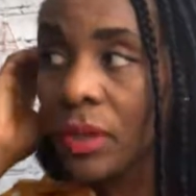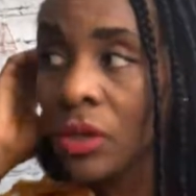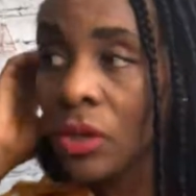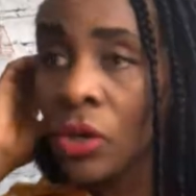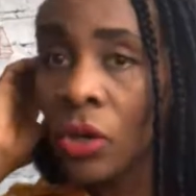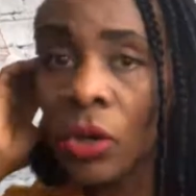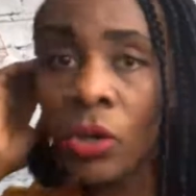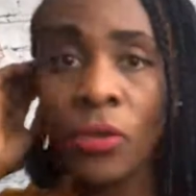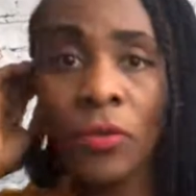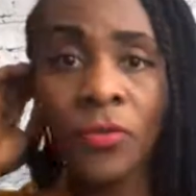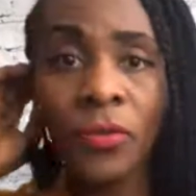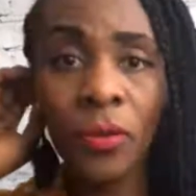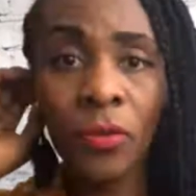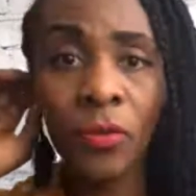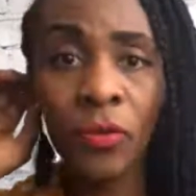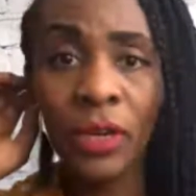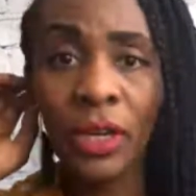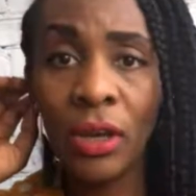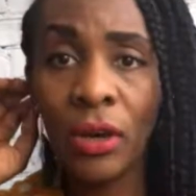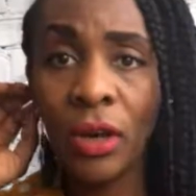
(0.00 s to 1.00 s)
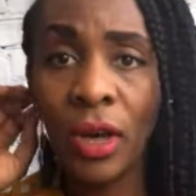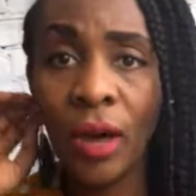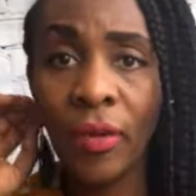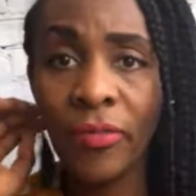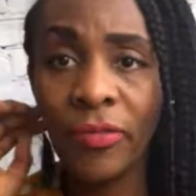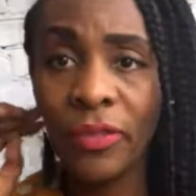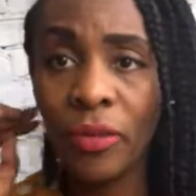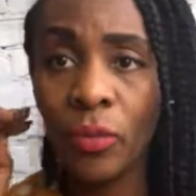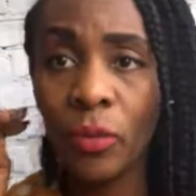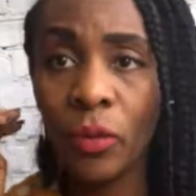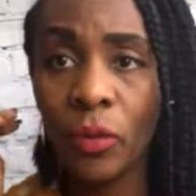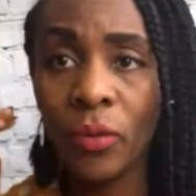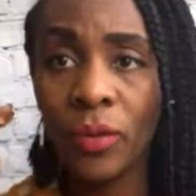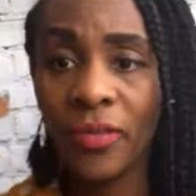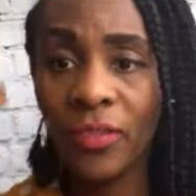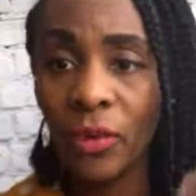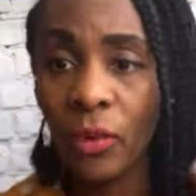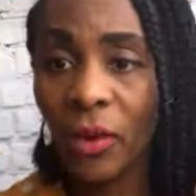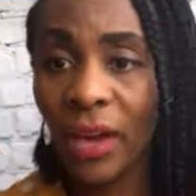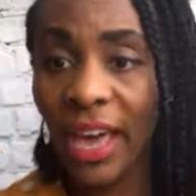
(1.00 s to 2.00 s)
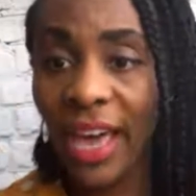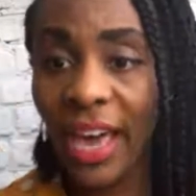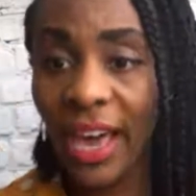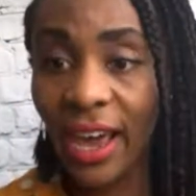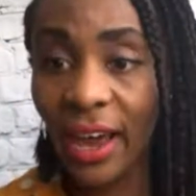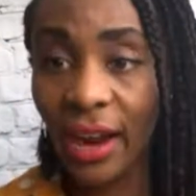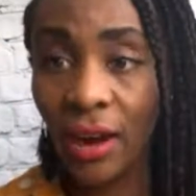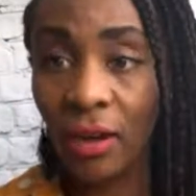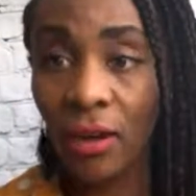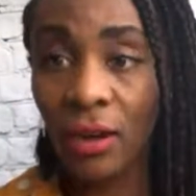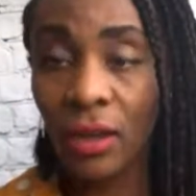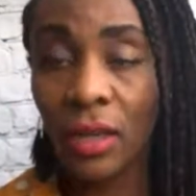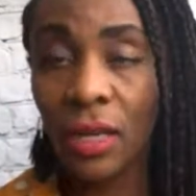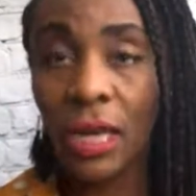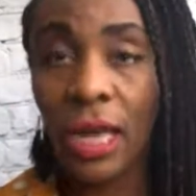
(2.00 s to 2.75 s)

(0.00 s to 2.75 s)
you feel really uncomfortable with your hair.